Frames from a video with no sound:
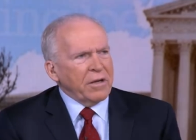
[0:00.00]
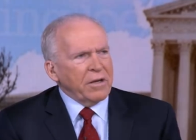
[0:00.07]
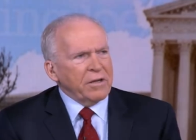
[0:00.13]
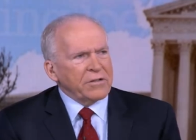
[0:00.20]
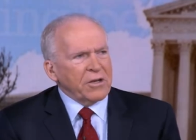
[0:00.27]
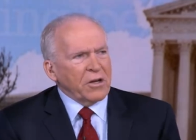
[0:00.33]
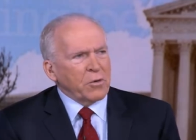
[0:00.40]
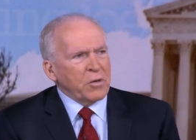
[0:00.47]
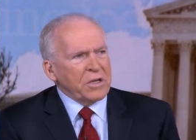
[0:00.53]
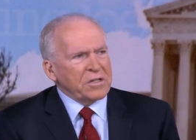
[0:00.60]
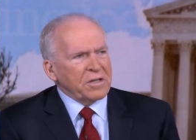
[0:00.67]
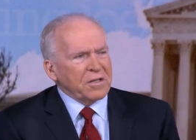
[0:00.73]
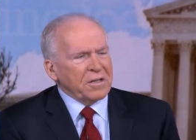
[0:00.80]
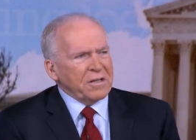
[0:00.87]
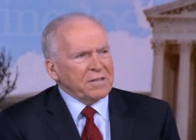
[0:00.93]
his
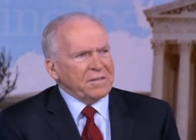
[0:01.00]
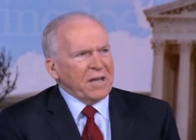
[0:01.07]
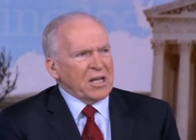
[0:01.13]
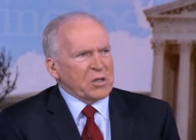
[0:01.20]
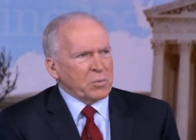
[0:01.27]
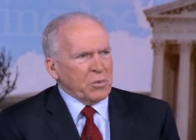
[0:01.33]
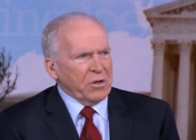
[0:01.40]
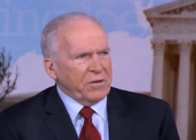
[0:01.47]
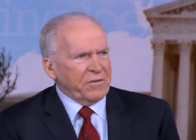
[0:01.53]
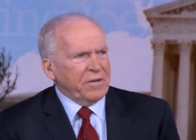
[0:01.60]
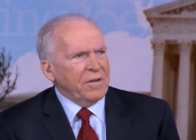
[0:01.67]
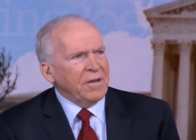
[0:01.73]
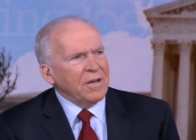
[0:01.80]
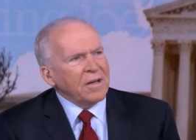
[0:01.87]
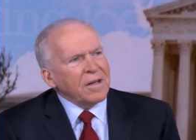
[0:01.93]
increasingly desperate
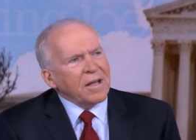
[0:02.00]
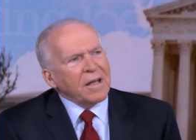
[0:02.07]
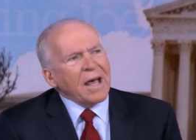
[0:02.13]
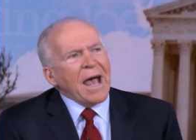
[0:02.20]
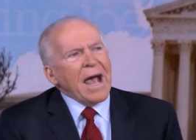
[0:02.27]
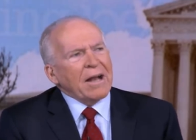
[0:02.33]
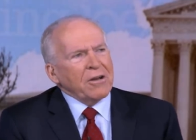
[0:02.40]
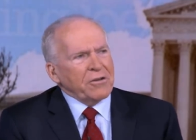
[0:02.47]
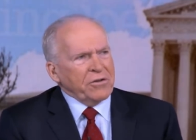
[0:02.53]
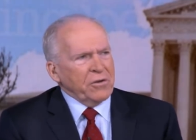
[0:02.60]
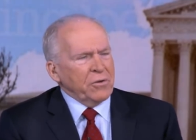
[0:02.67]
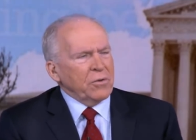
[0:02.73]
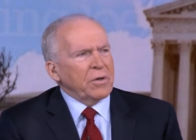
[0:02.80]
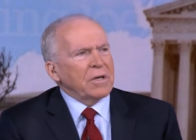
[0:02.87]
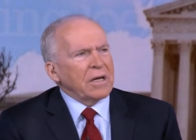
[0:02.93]

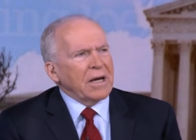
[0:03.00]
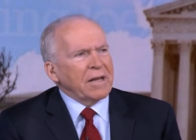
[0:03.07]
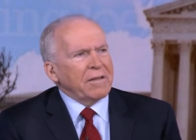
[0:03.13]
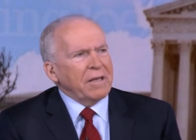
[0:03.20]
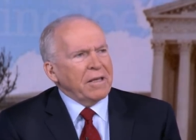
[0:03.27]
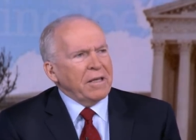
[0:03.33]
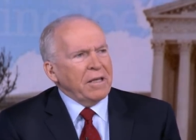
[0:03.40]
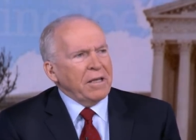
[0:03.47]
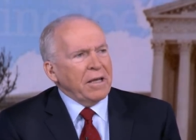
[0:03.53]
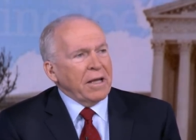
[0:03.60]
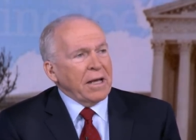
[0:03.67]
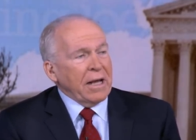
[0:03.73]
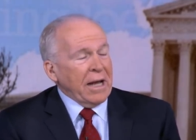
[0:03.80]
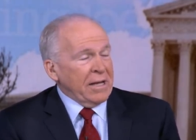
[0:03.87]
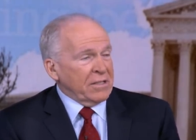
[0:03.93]
attitude, I think he
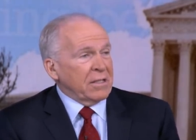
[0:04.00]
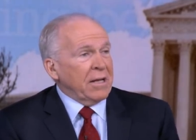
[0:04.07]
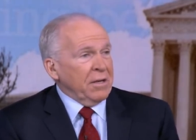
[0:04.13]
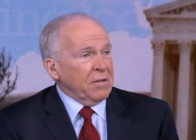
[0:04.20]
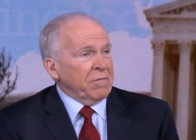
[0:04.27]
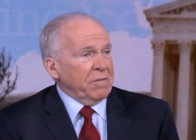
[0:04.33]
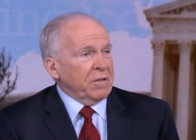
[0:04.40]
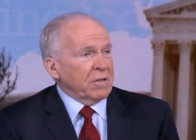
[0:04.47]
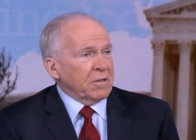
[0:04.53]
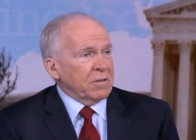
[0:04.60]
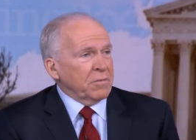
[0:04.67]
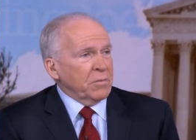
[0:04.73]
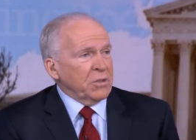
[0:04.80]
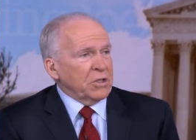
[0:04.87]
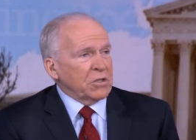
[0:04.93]
has a lot to fear,
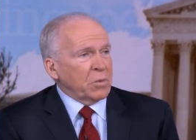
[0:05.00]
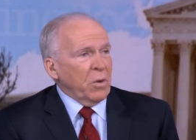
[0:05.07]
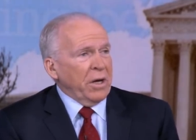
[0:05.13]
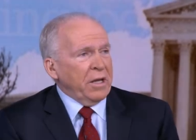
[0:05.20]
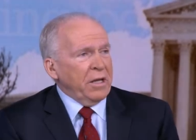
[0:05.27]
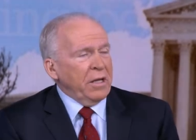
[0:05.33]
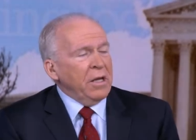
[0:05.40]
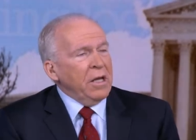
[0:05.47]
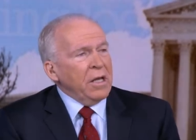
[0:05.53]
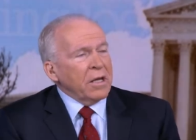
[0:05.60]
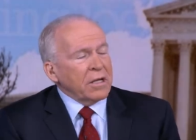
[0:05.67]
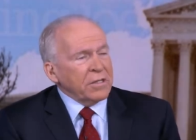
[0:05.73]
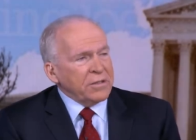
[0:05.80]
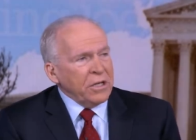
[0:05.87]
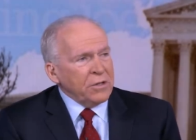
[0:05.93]
which is why he
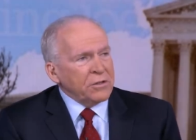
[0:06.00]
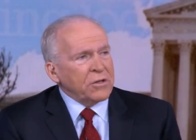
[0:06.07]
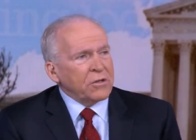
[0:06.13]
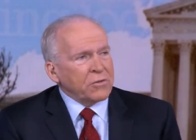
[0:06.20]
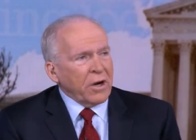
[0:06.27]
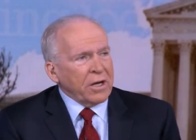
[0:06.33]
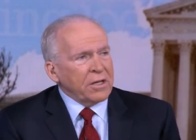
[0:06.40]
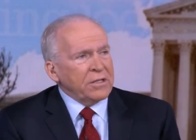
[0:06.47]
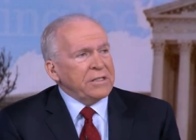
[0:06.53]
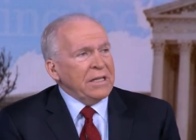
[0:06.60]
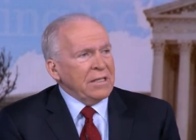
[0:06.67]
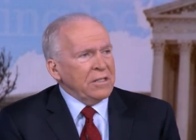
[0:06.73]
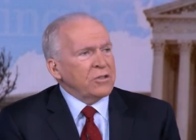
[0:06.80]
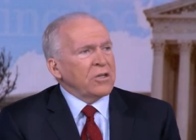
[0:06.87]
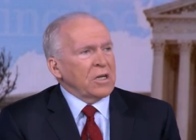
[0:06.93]
continues to try to
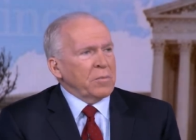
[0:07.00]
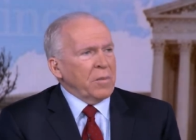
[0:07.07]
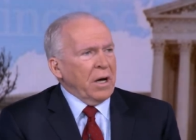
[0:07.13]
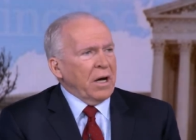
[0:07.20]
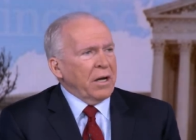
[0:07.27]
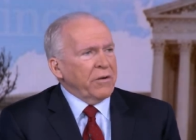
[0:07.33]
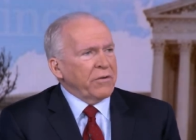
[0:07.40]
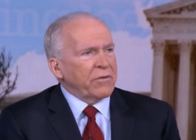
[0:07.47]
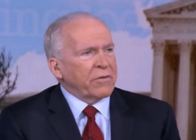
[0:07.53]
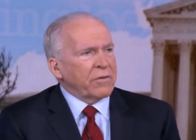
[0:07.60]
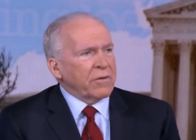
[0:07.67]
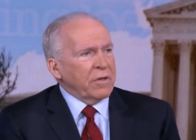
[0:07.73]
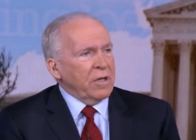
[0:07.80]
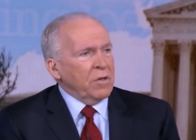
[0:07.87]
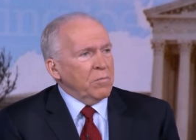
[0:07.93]

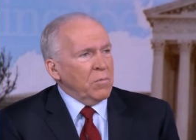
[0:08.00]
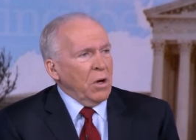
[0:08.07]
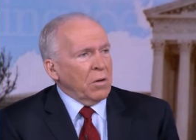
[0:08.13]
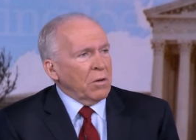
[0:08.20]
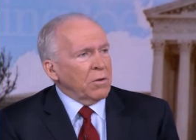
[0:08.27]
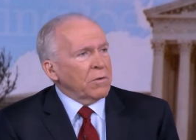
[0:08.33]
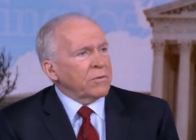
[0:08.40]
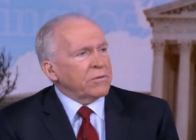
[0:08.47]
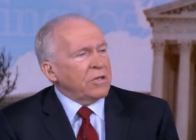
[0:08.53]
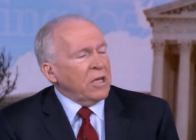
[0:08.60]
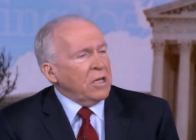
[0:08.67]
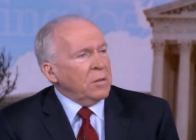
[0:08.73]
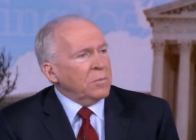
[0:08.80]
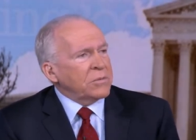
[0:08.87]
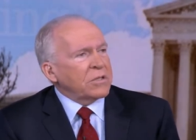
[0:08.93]
delegitimize the Mueller
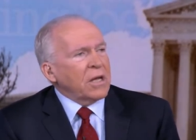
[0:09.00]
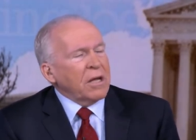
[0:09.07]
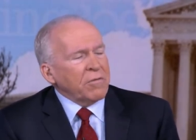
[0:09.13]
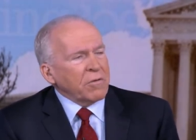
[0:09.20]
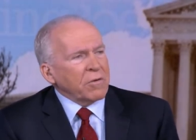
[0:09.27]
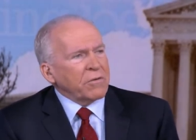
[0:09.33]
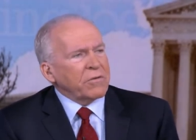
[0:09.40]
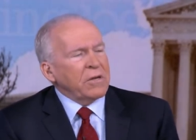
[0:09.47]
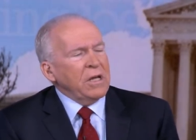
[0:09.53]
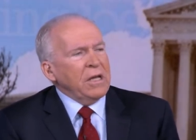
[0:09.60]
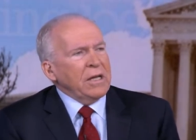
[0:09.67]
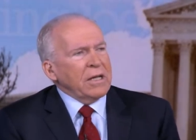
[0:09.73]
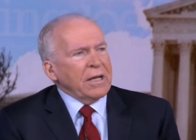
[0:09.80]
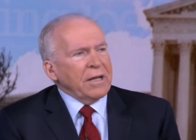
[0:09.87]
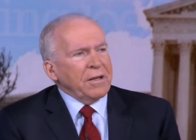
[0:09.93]
team's efforts
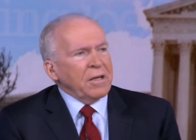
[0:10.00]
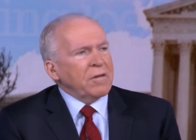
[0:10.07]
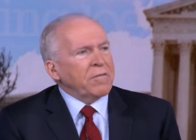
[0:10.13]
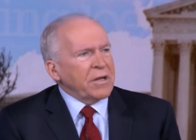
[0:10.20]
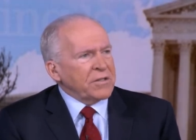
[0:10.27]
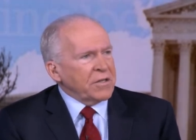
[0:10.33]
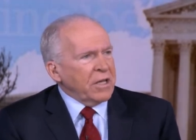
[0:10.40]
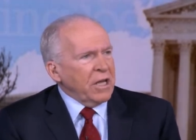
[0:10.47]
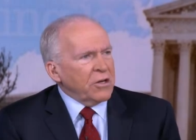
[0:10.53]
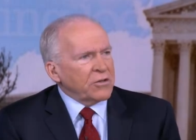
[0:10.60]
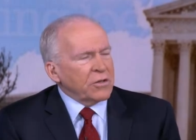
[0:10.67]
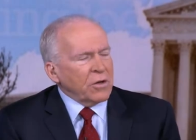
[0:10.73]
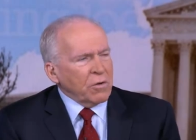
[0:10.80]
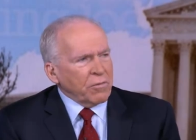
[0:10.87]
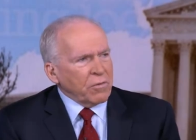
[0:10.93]
and the
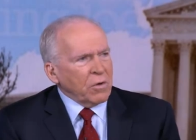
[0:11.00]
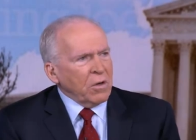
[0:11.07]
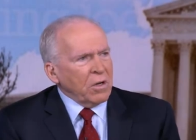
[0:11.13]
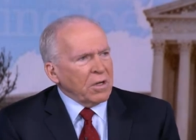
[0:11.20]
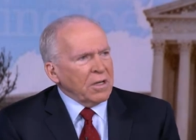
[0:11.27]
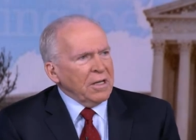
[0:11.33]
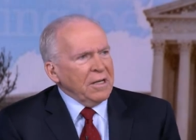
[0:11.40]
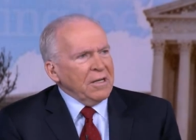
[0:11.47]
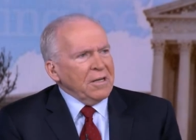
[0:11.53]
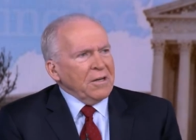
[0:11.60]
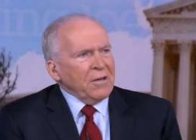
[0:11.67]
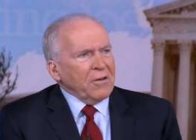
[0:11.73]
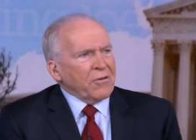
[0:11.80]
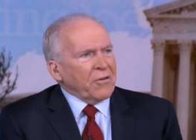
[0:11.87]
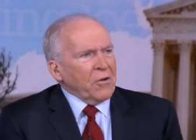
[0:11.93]
investigation overall.
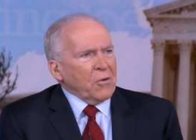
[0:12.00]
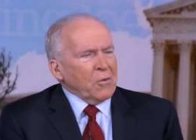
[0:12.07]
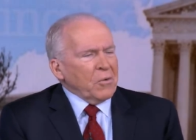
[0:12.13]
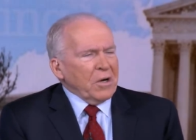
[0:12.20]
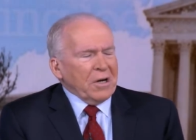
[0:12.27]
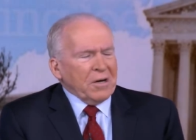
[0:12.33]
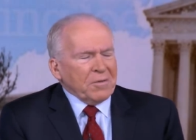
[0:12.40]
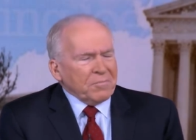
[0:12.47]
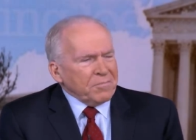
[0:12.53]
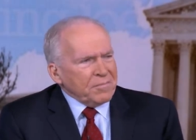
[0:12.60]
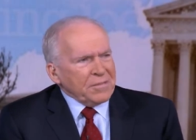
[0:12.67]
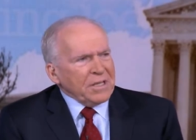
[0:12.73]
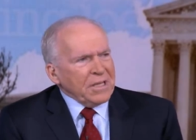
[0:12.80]
So um,